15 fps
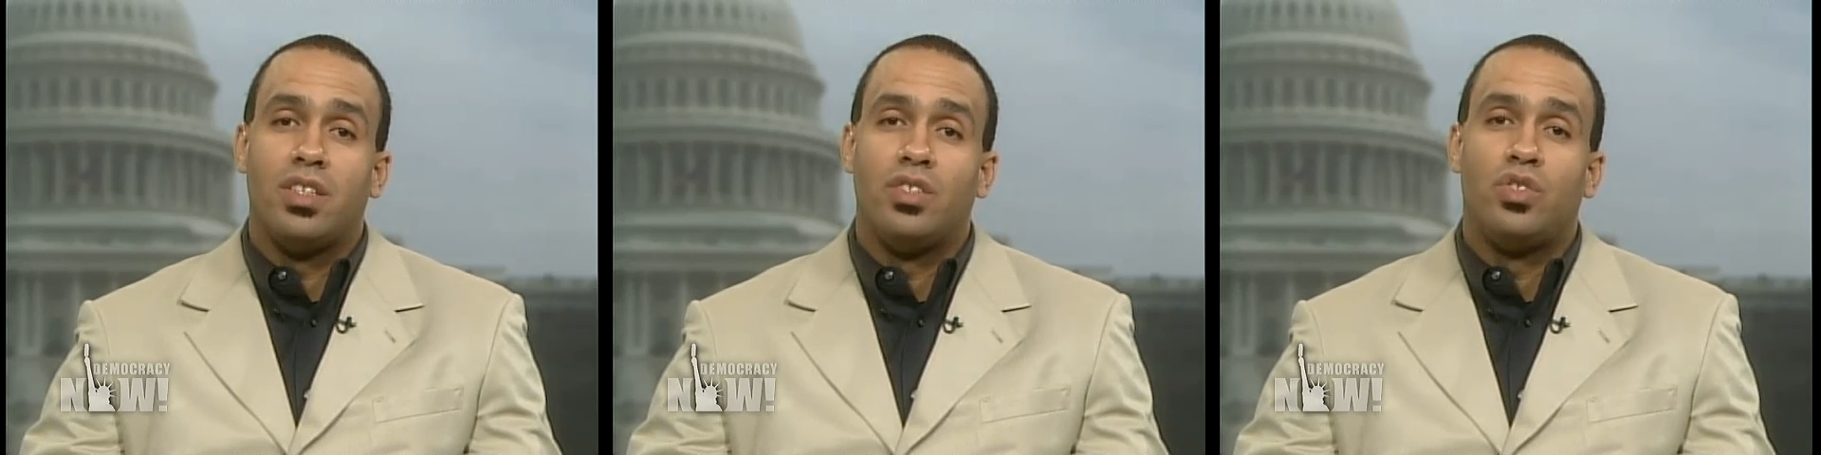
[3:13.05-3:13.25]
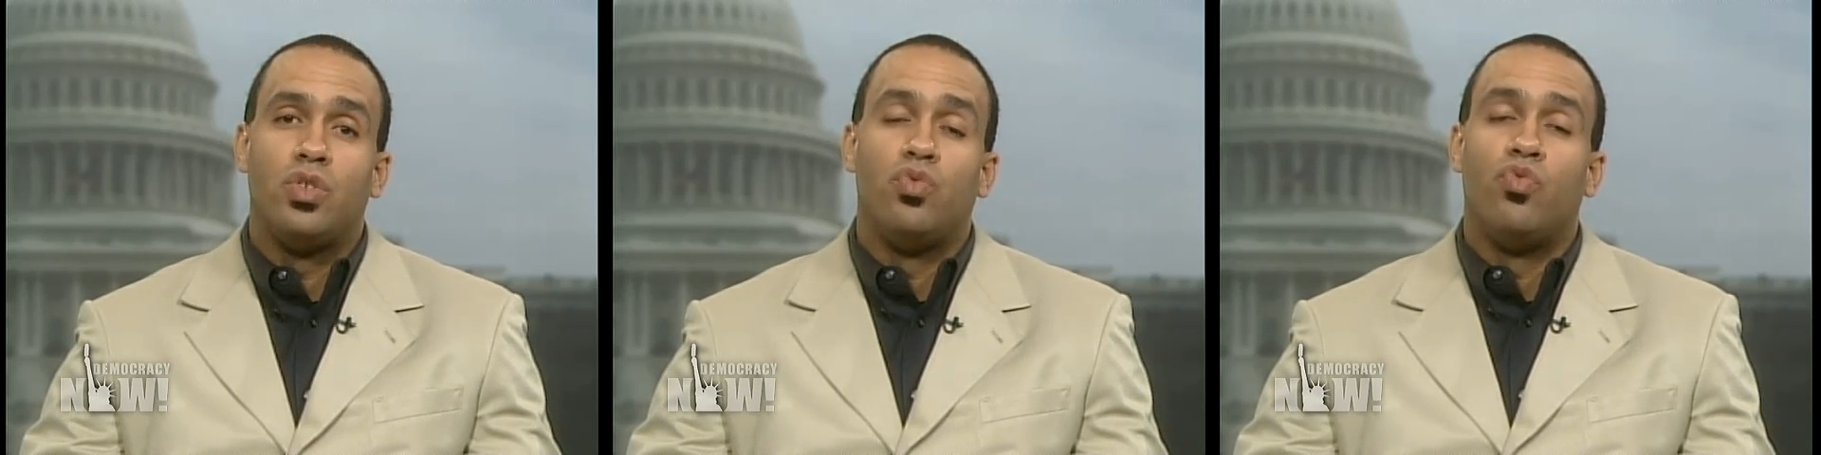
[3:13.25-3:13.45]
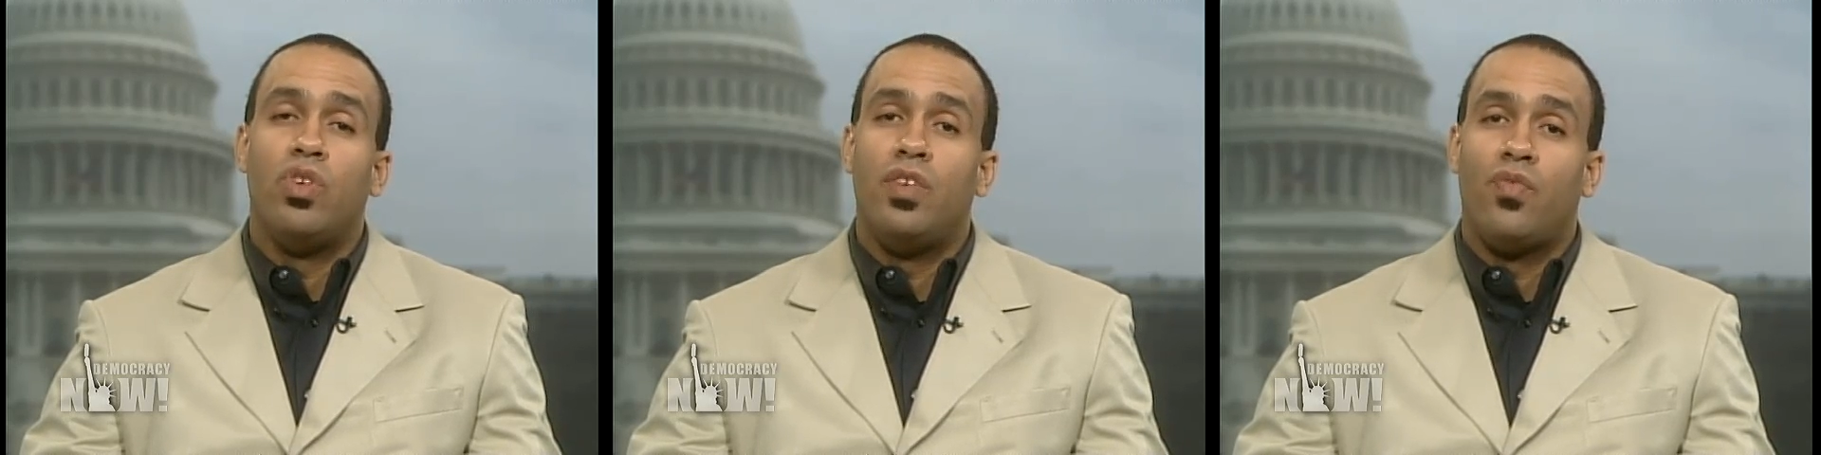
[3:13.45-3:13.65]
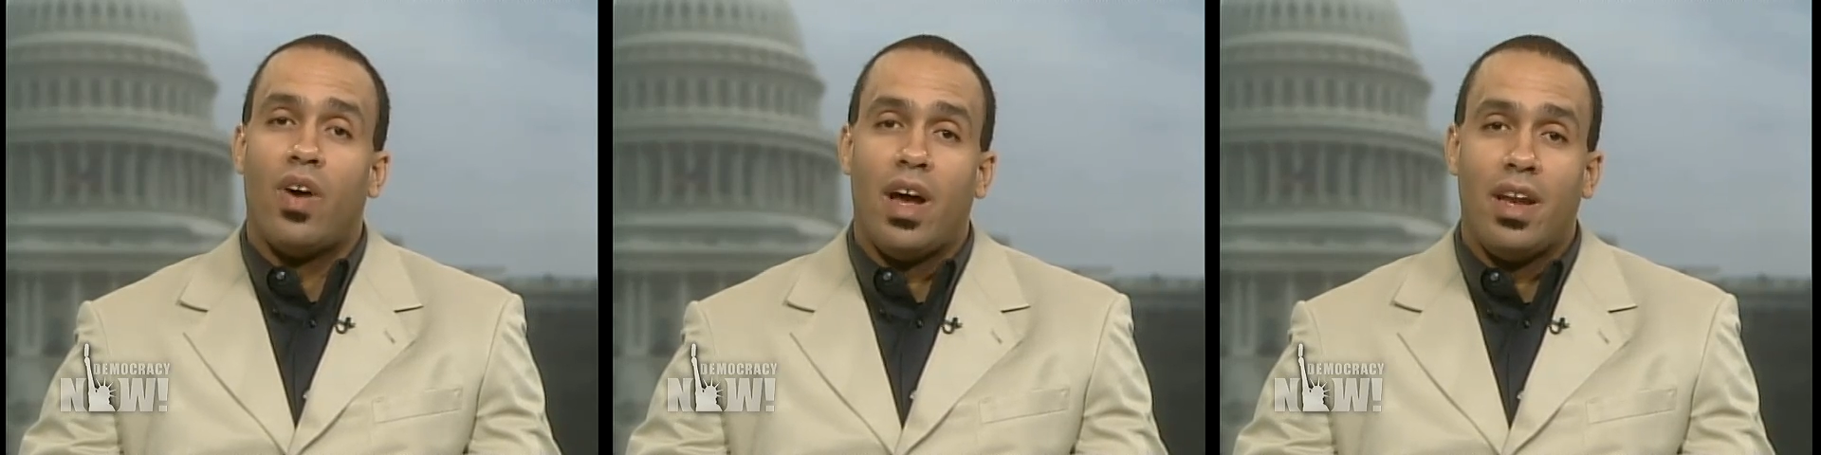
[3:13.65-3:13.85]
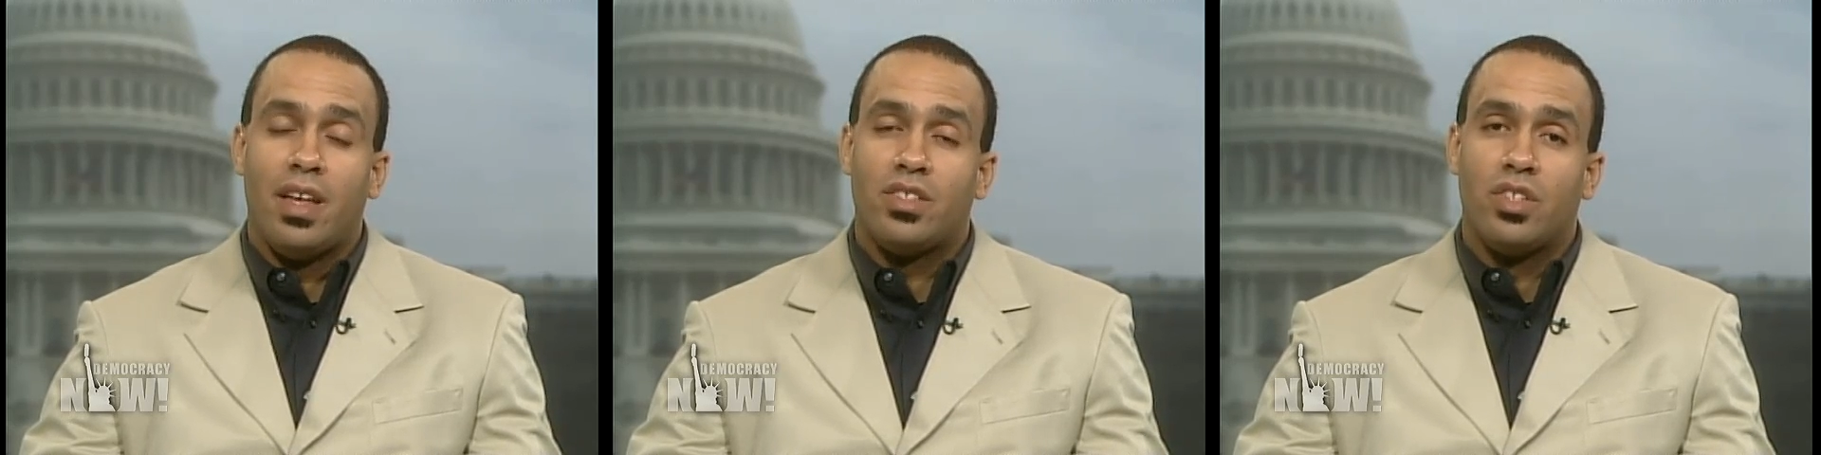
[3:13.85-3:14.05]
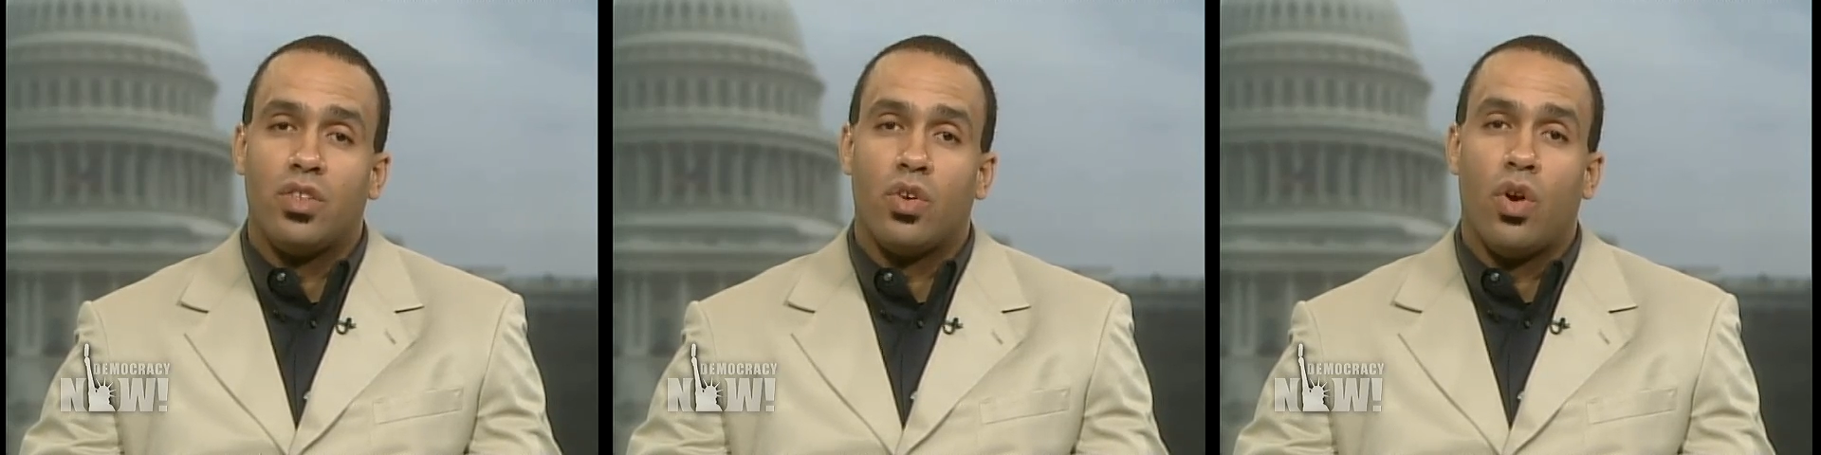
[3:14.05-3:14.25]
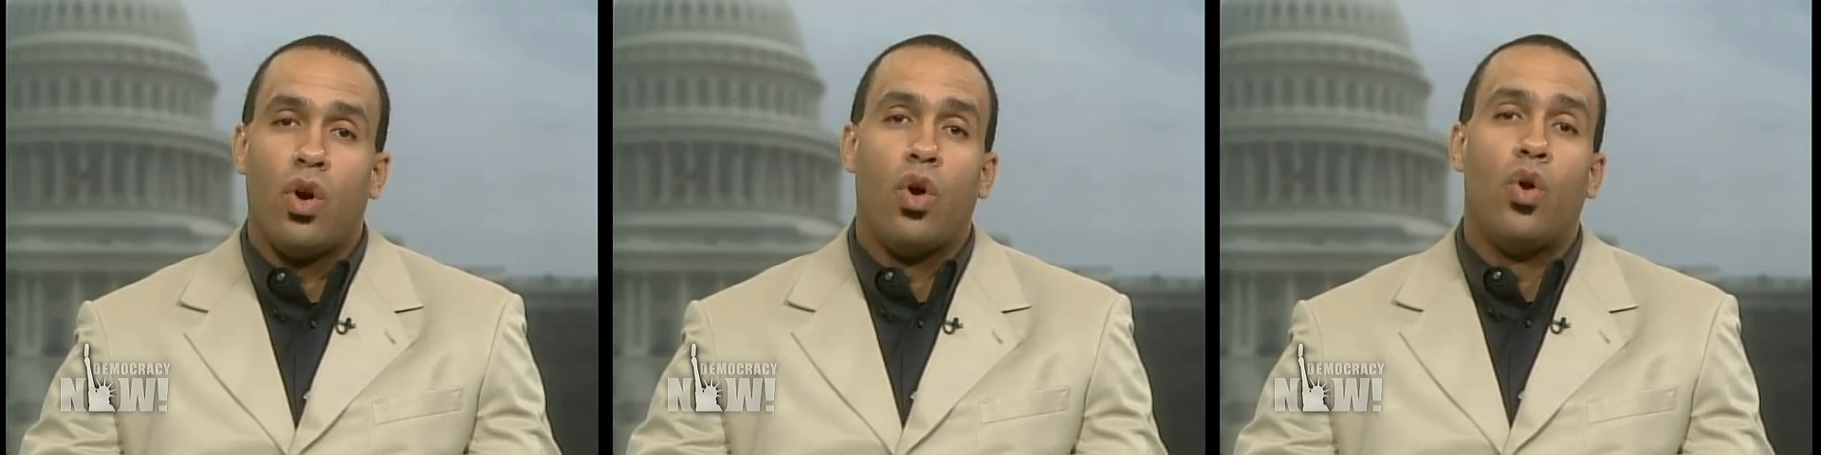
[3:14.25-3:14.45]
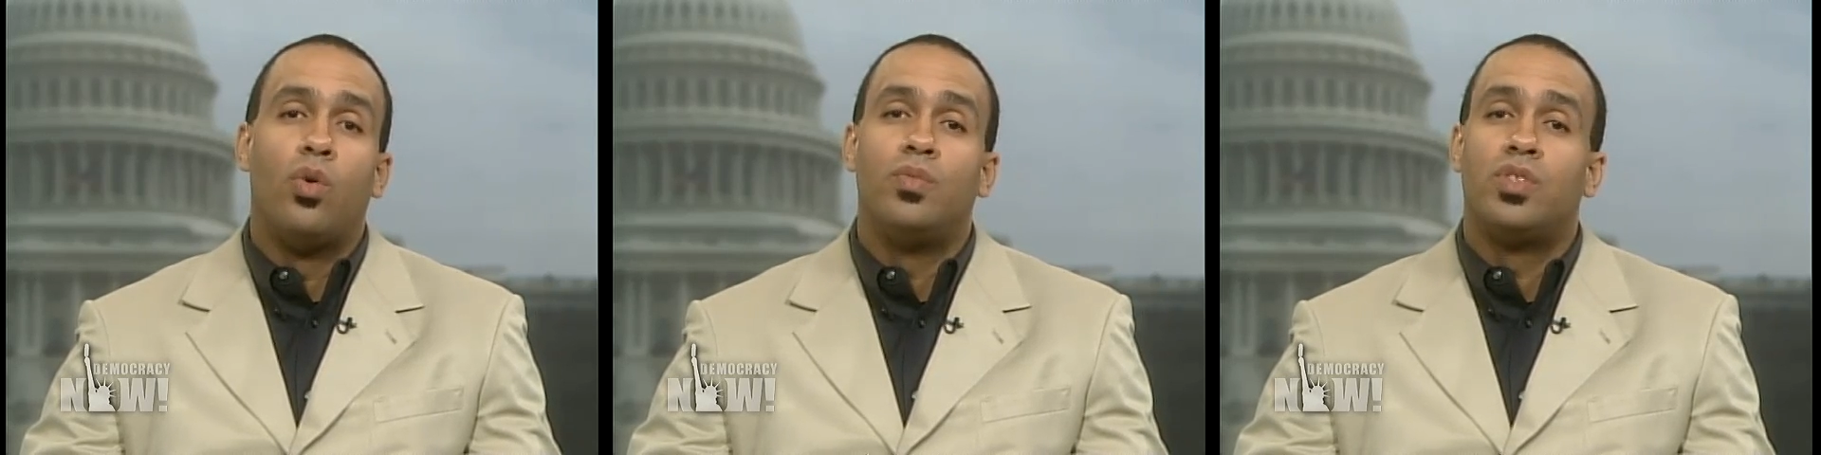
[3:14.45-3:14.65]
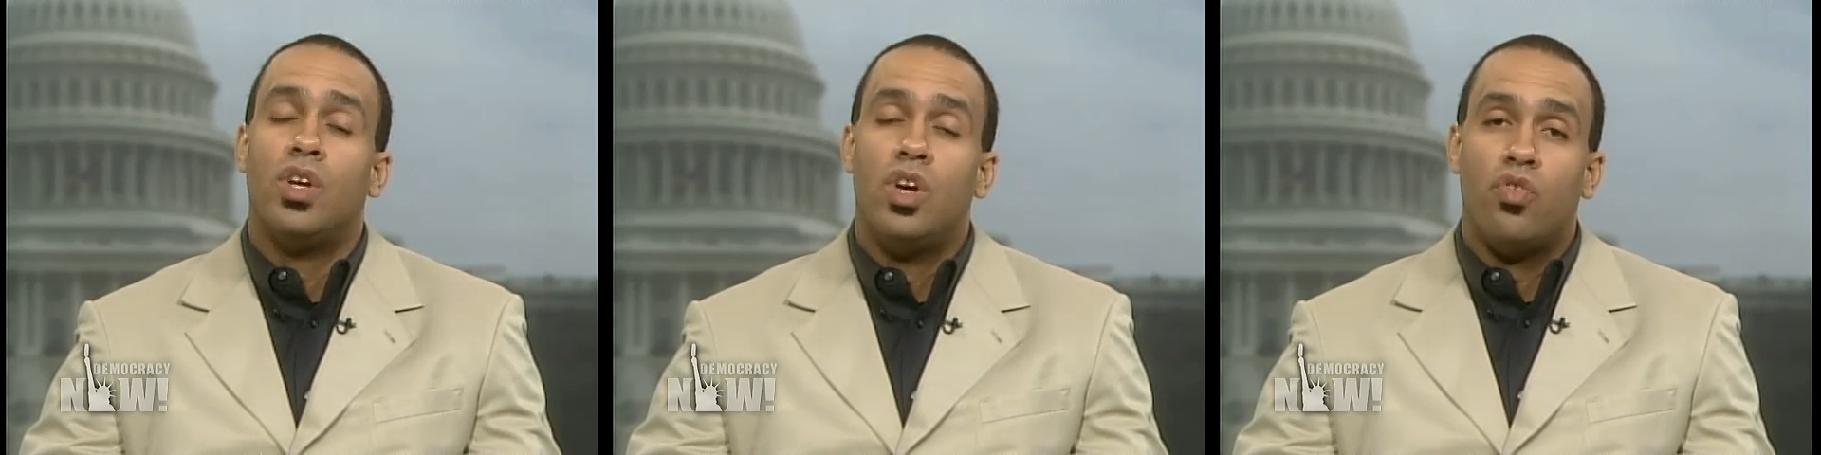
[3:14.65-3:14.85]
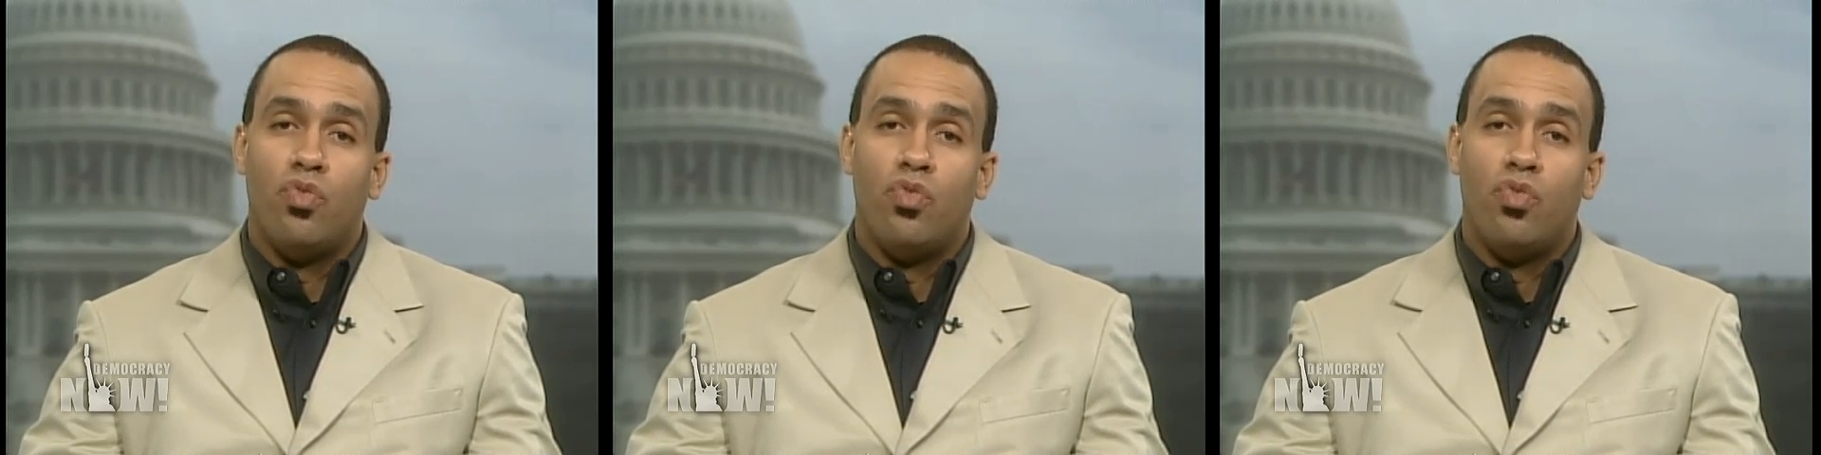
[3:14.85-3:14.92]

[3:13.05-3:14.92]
into refinancing their homes,